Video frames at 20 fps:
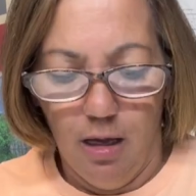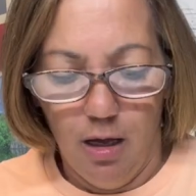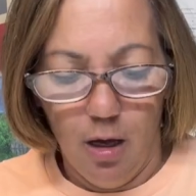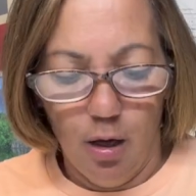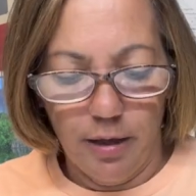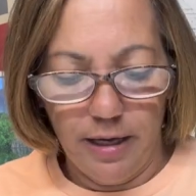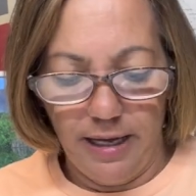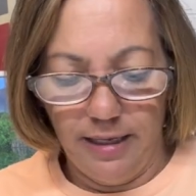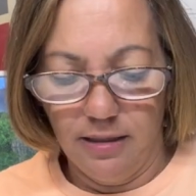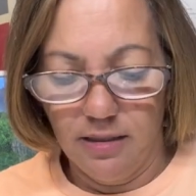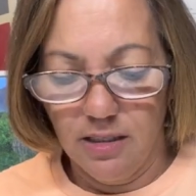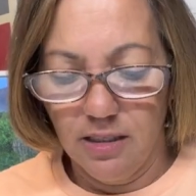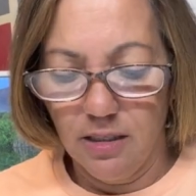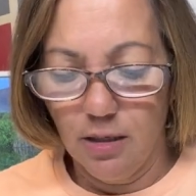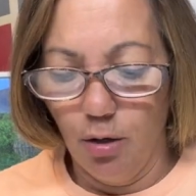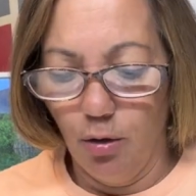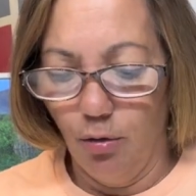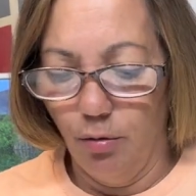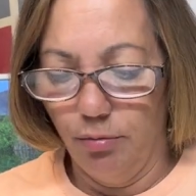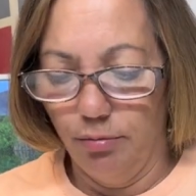okay
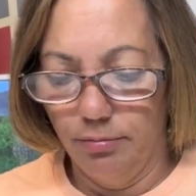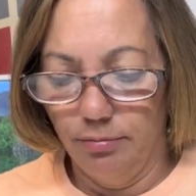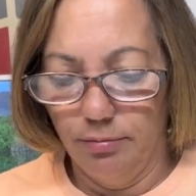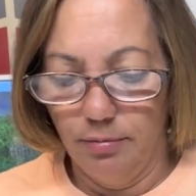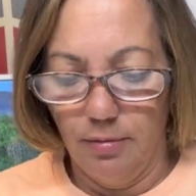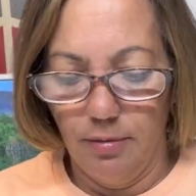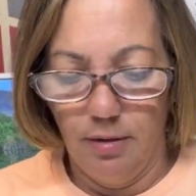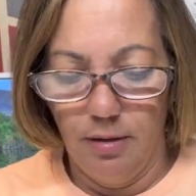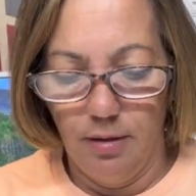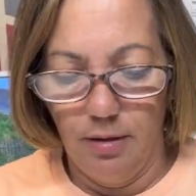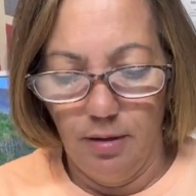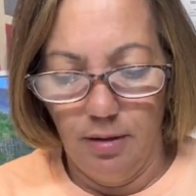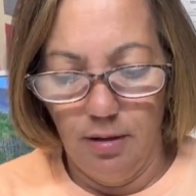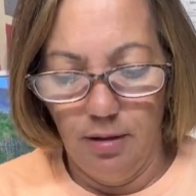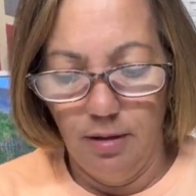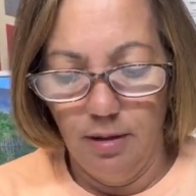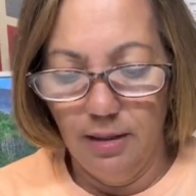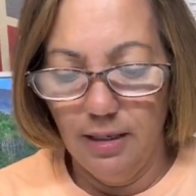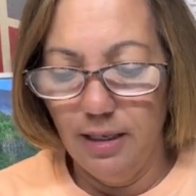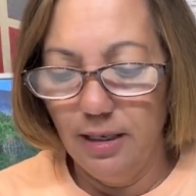so
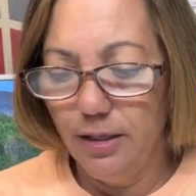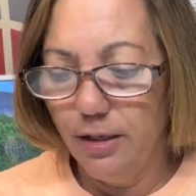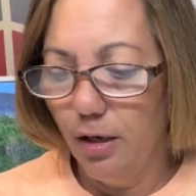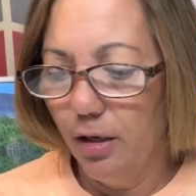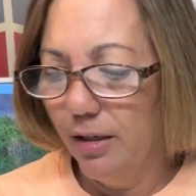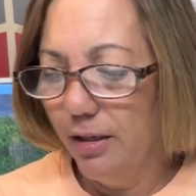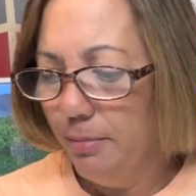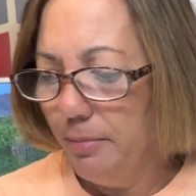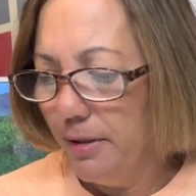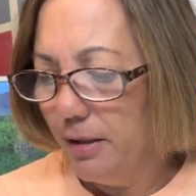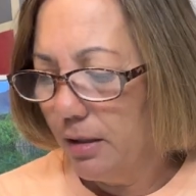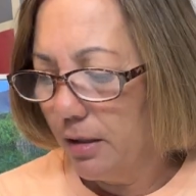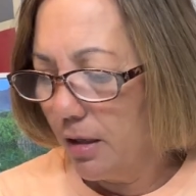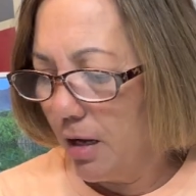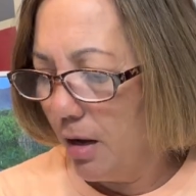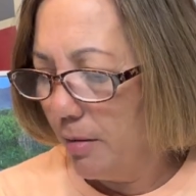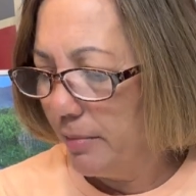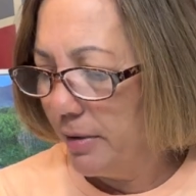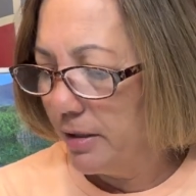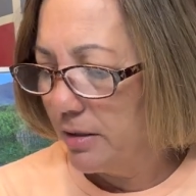y'all leave me in the
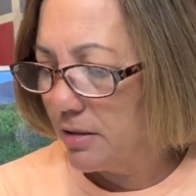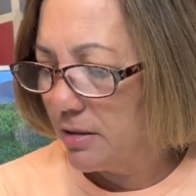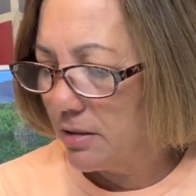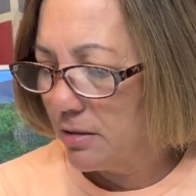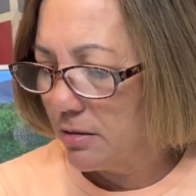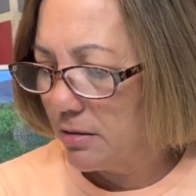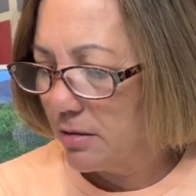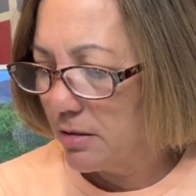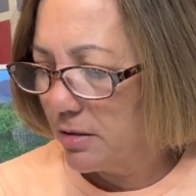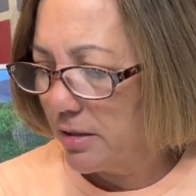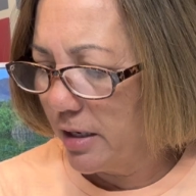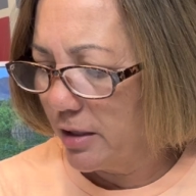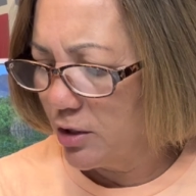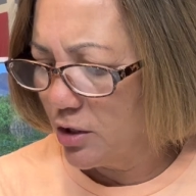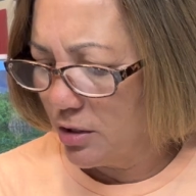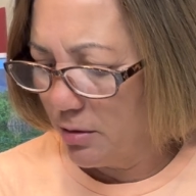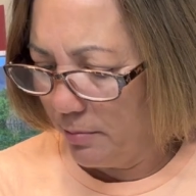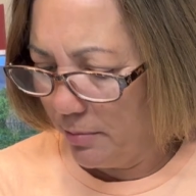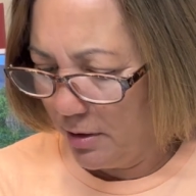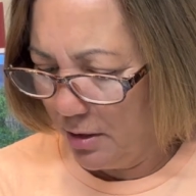comments
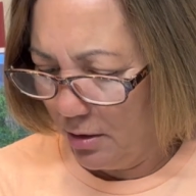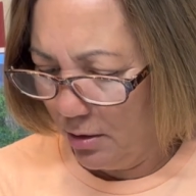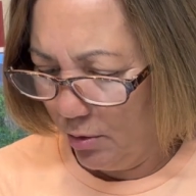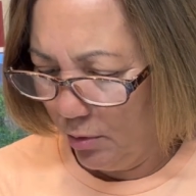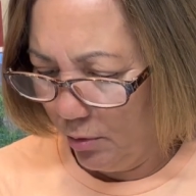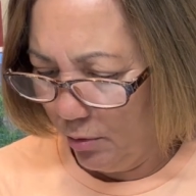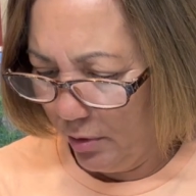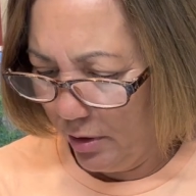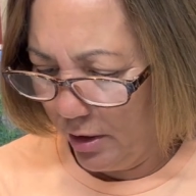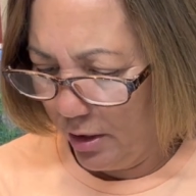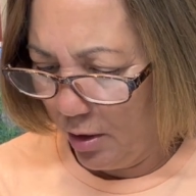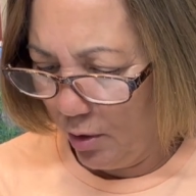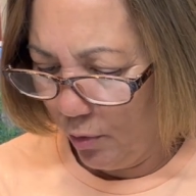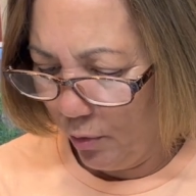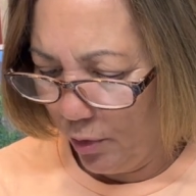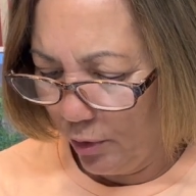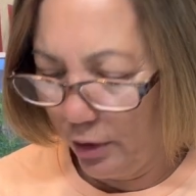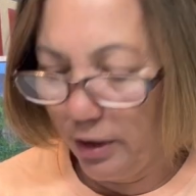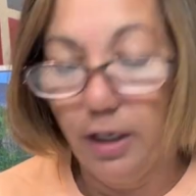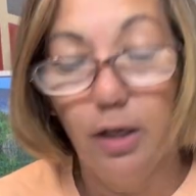section below what y'all
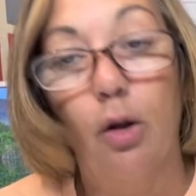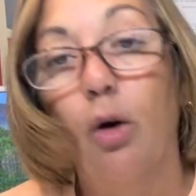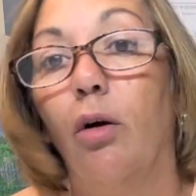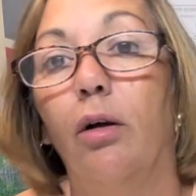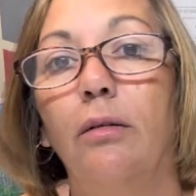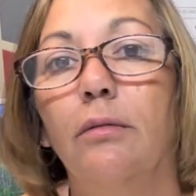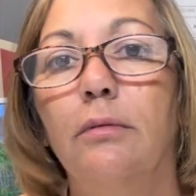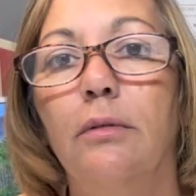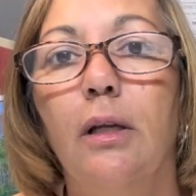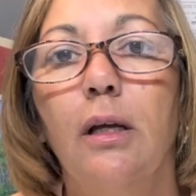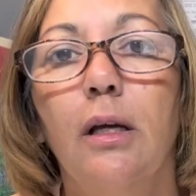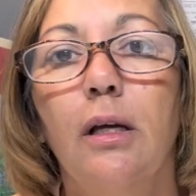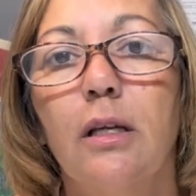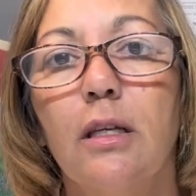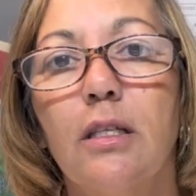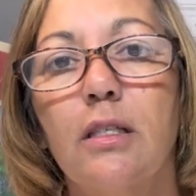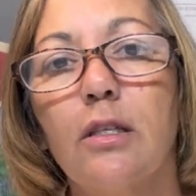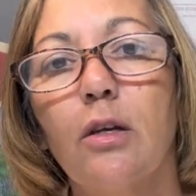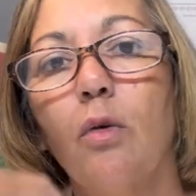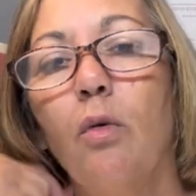working on
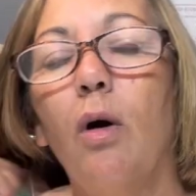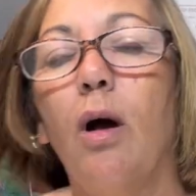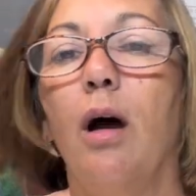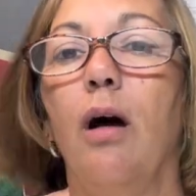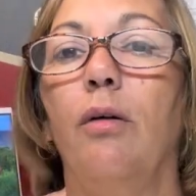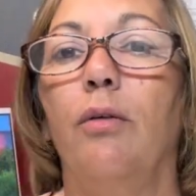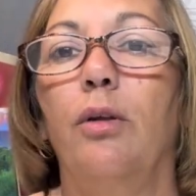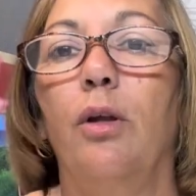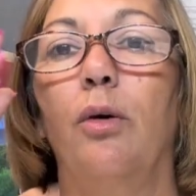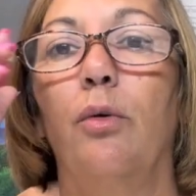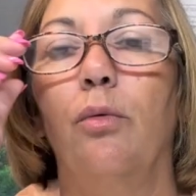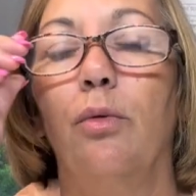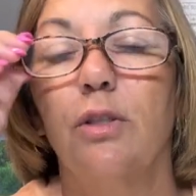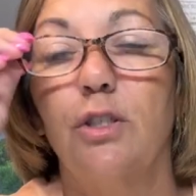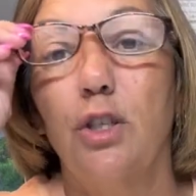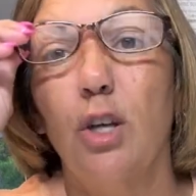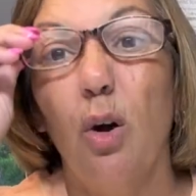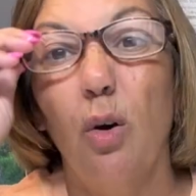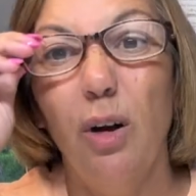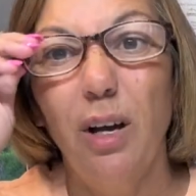so I'll know
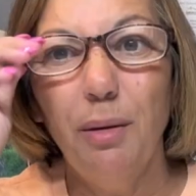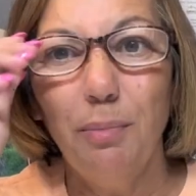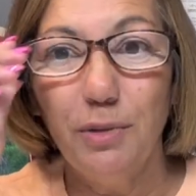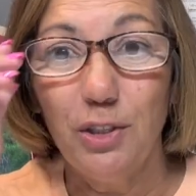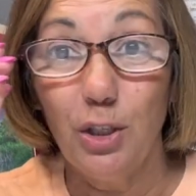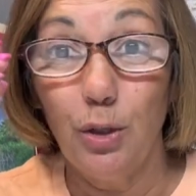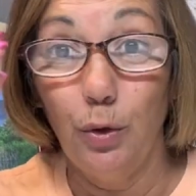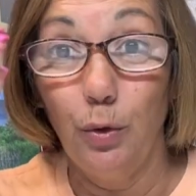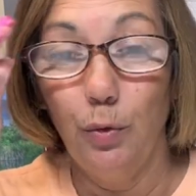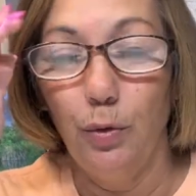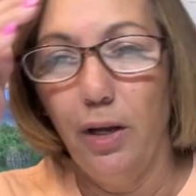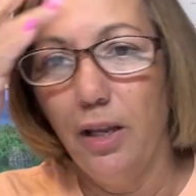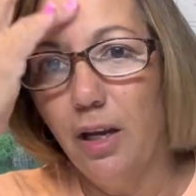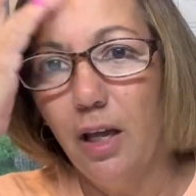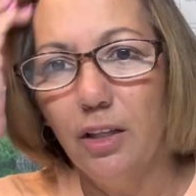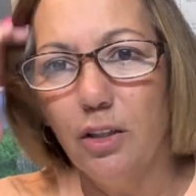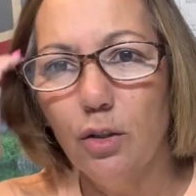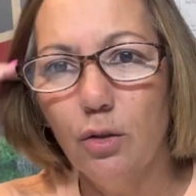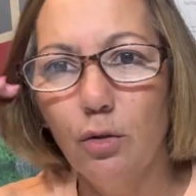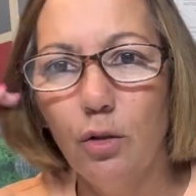what y'all up to. And I
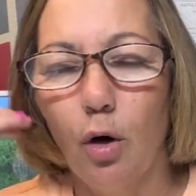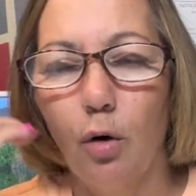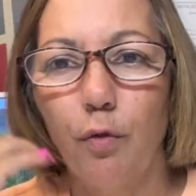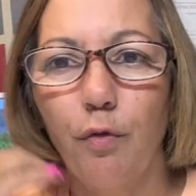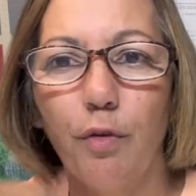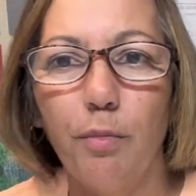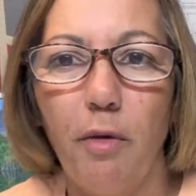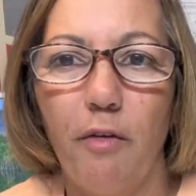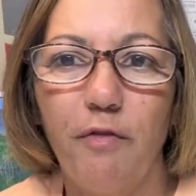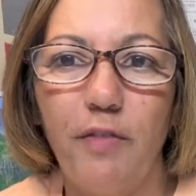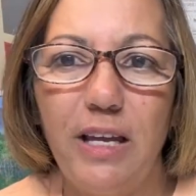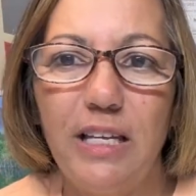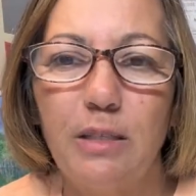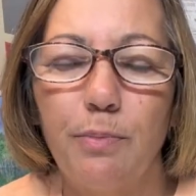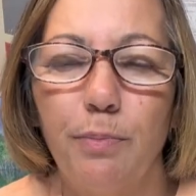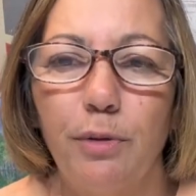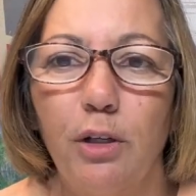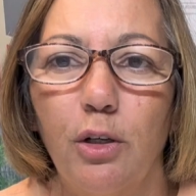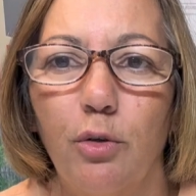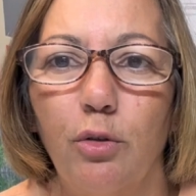do know from my
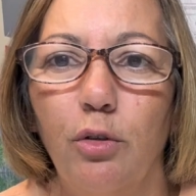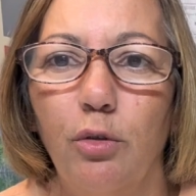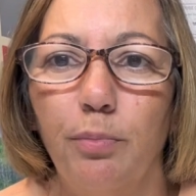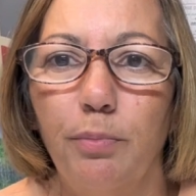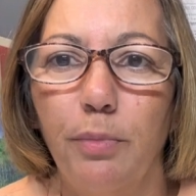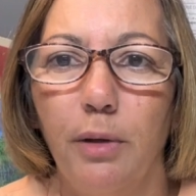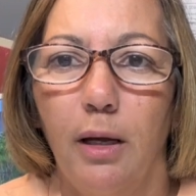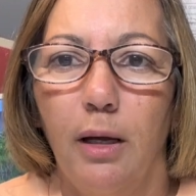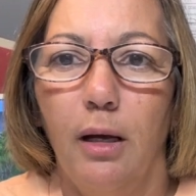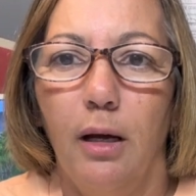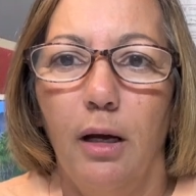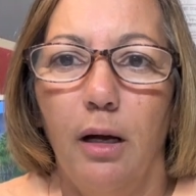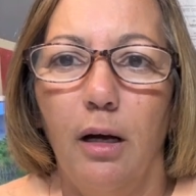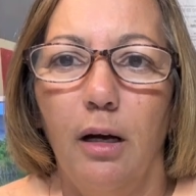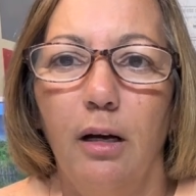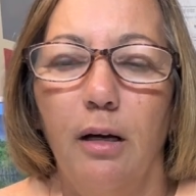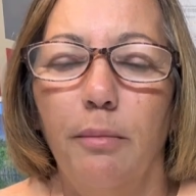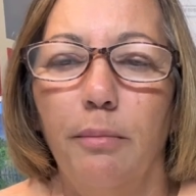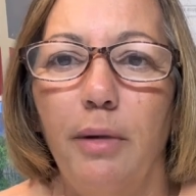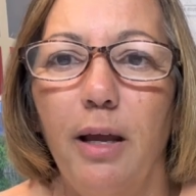Facebook group,
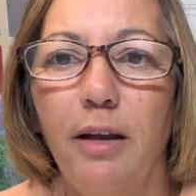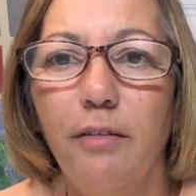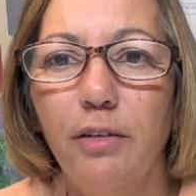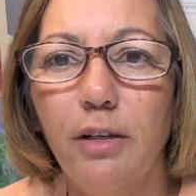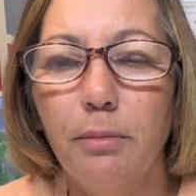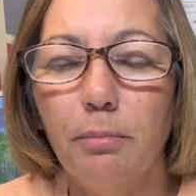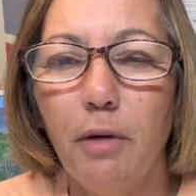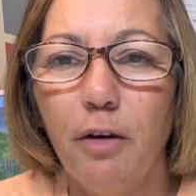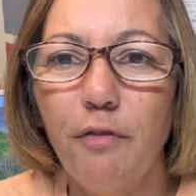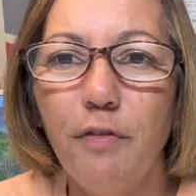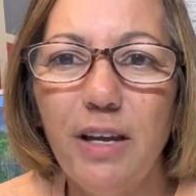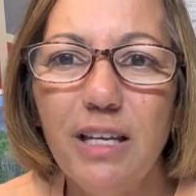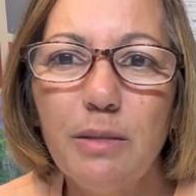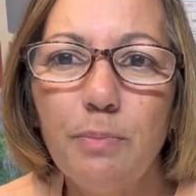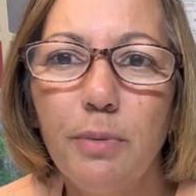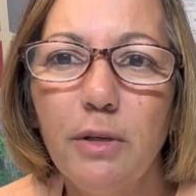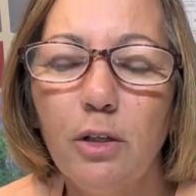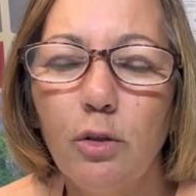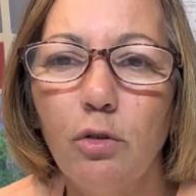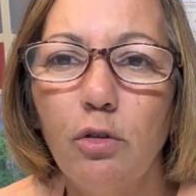um, every my
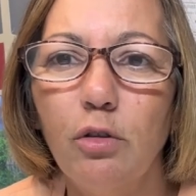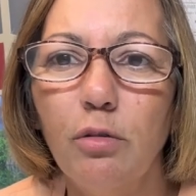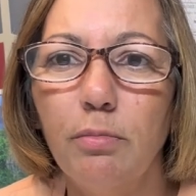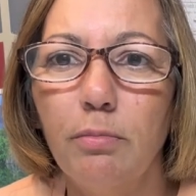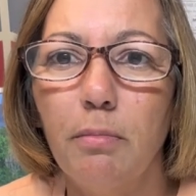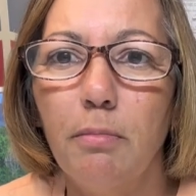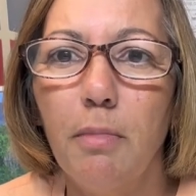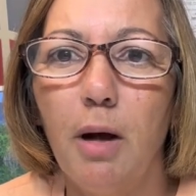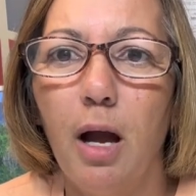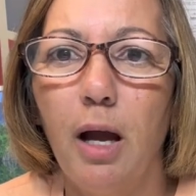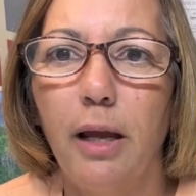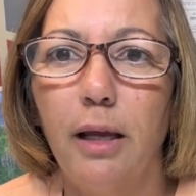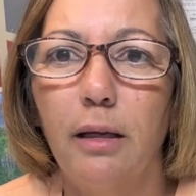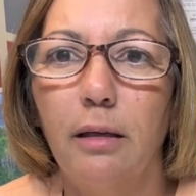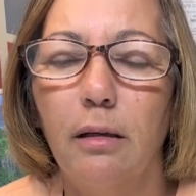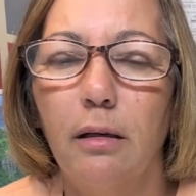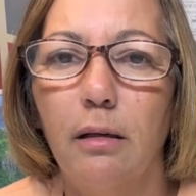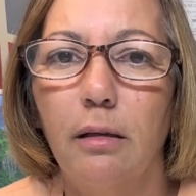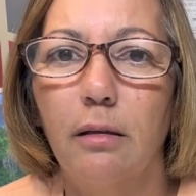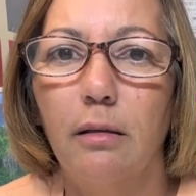Facebook group, my
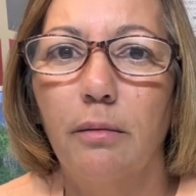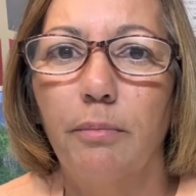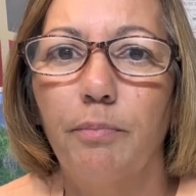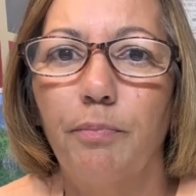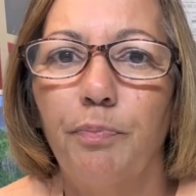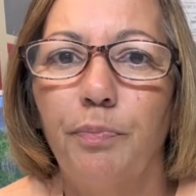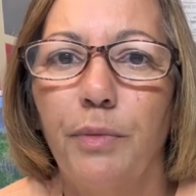um,